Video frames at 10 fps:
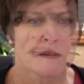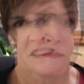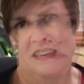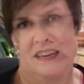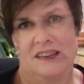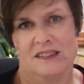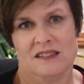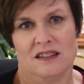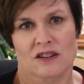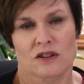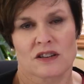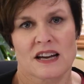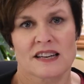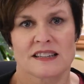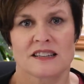I think it's a good
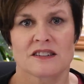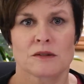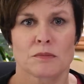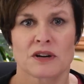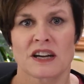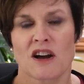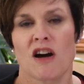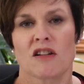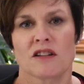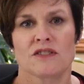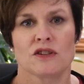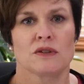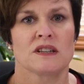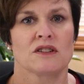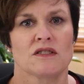idea to bring all of
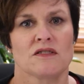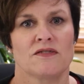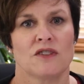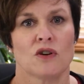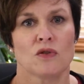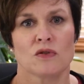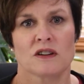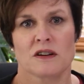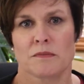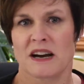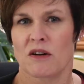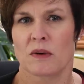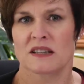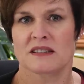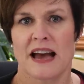you into the fold about
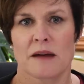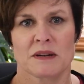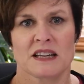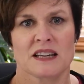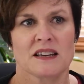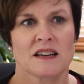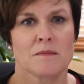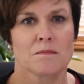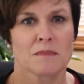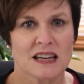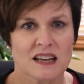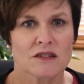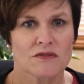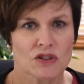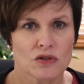what's happening.
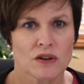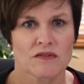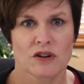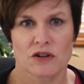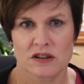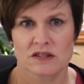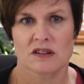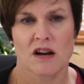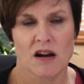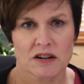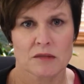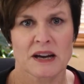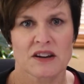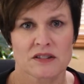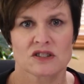Many of you have heard us talk
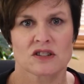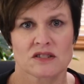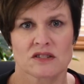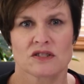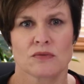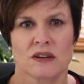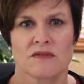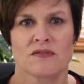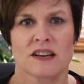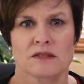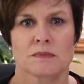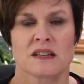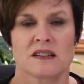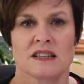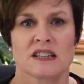about the Justice
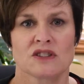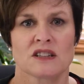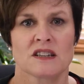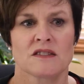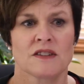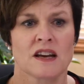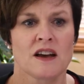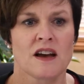Reinvestment Initiative,